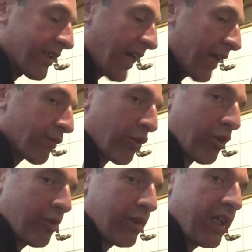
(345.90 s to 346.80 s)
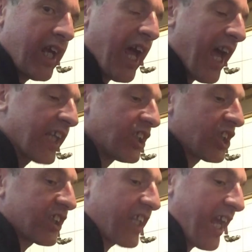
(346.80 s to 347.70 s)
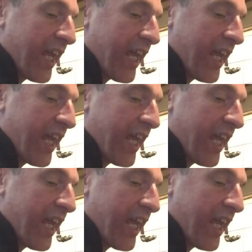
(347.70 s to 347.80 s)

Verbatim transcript: with that roux and just